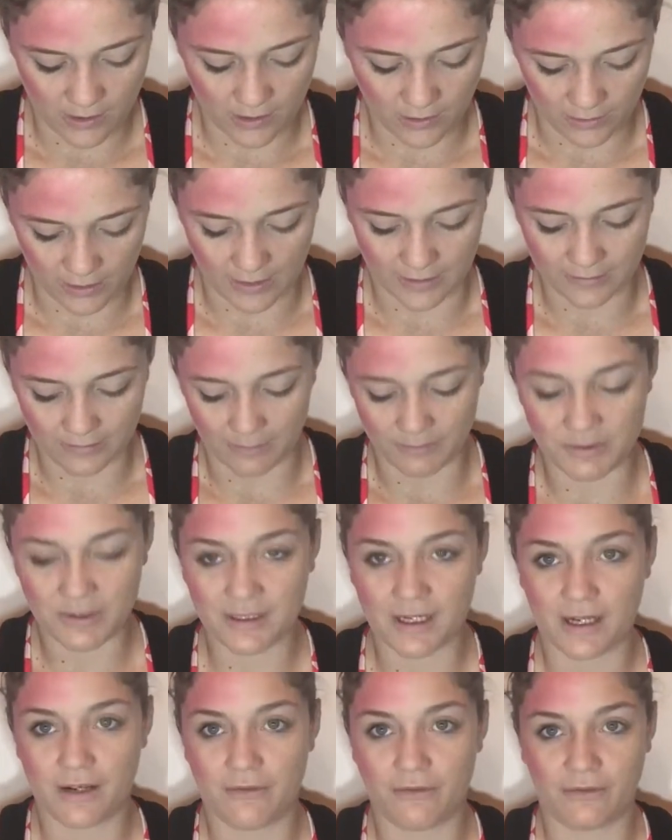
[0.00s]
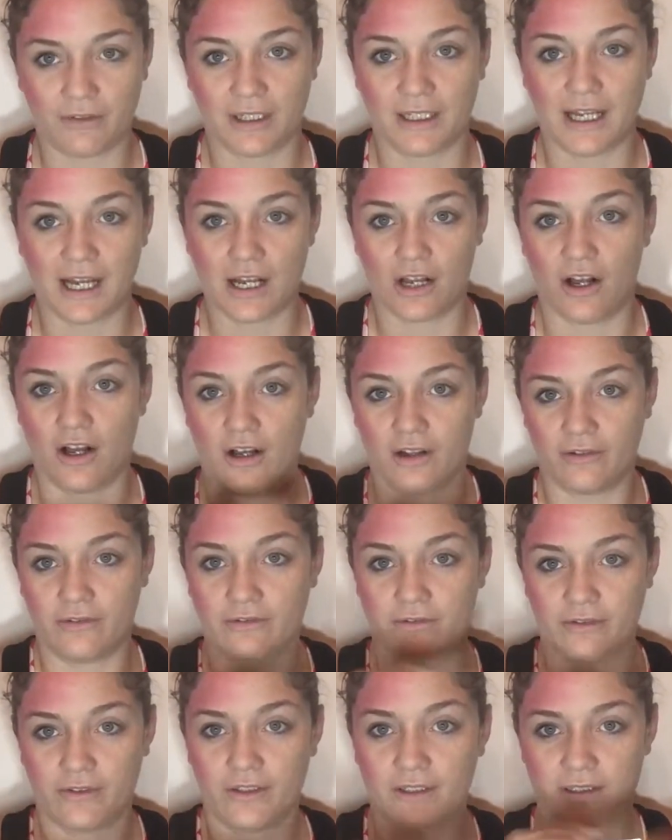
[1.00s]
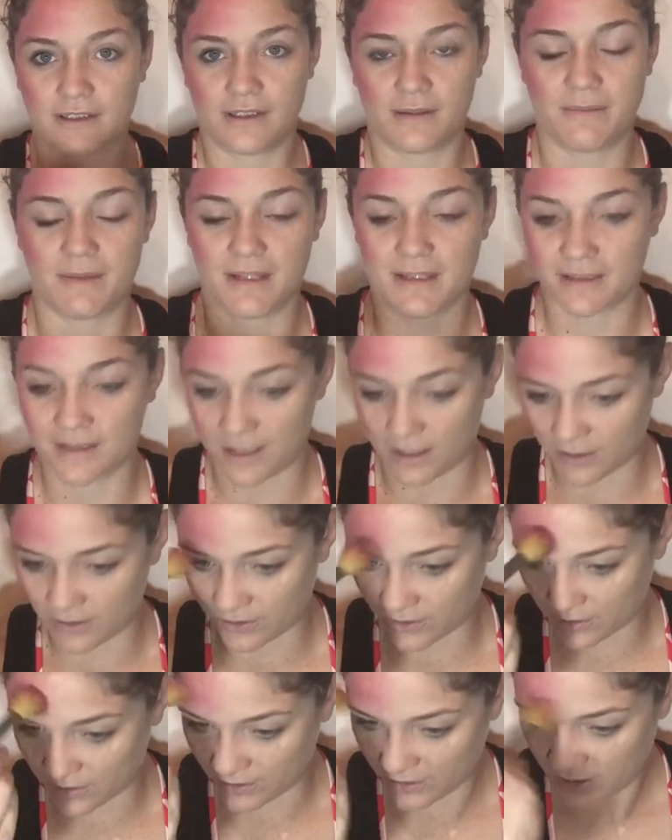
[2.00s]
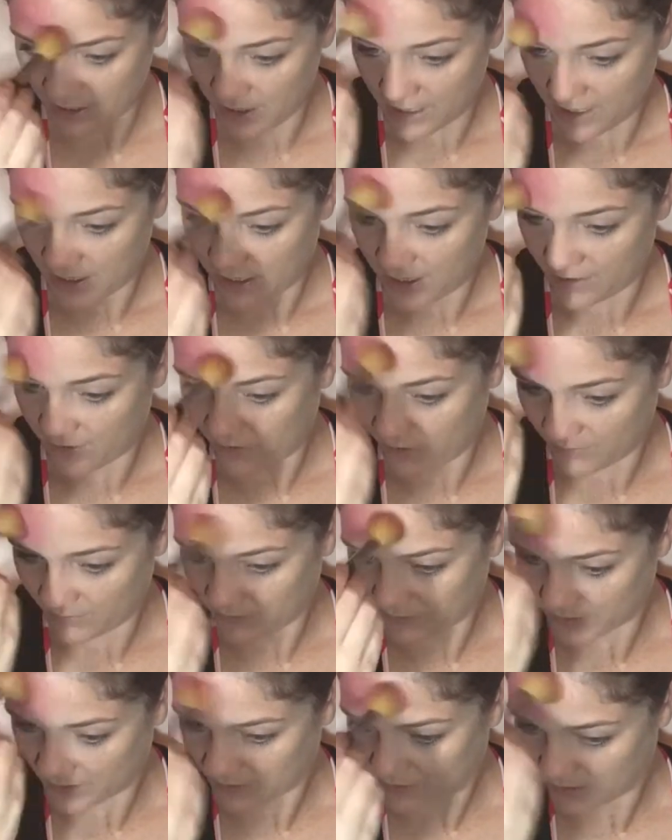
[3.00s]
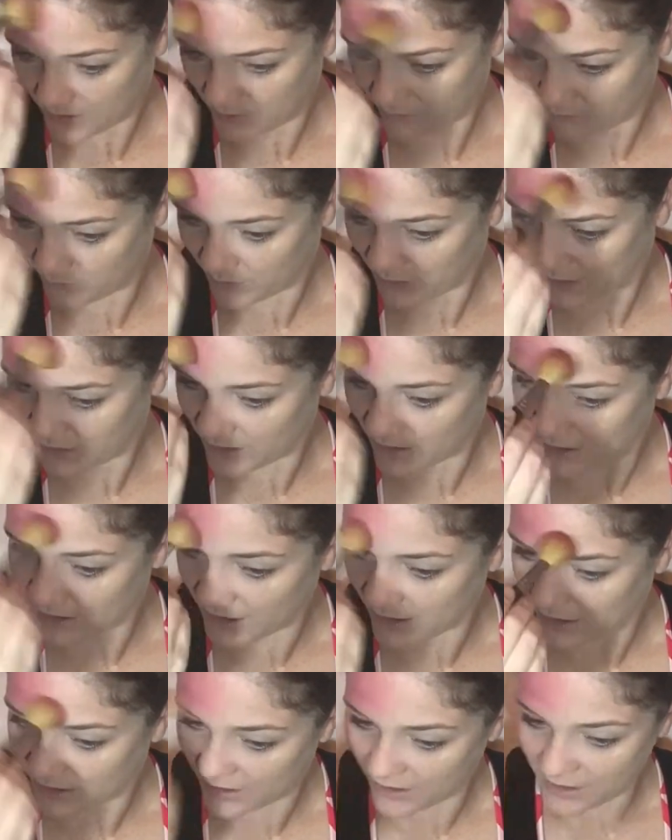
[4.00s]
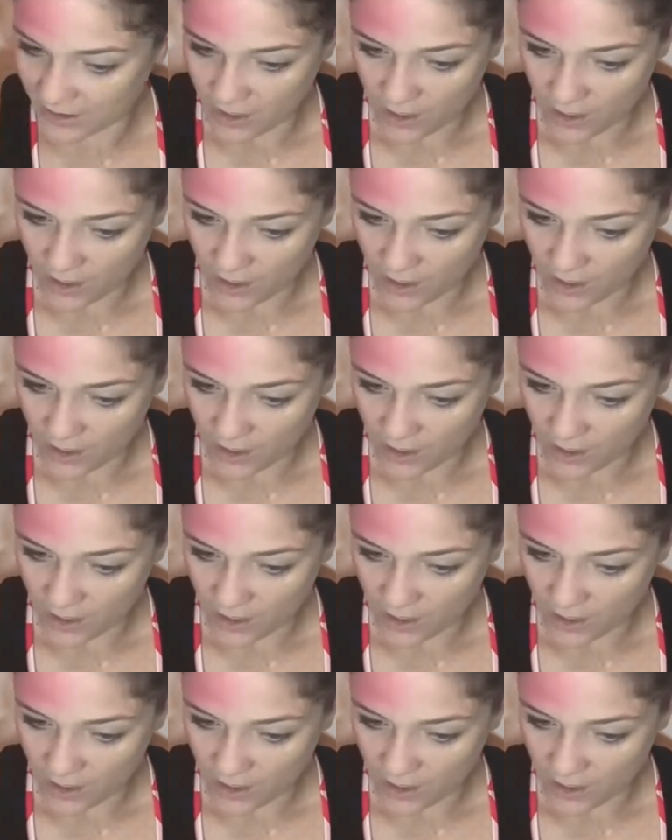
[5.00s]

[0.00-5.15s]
Okay, so I'm just kind of flicking off some of this color, and then I'm just gonna kind of blend it in.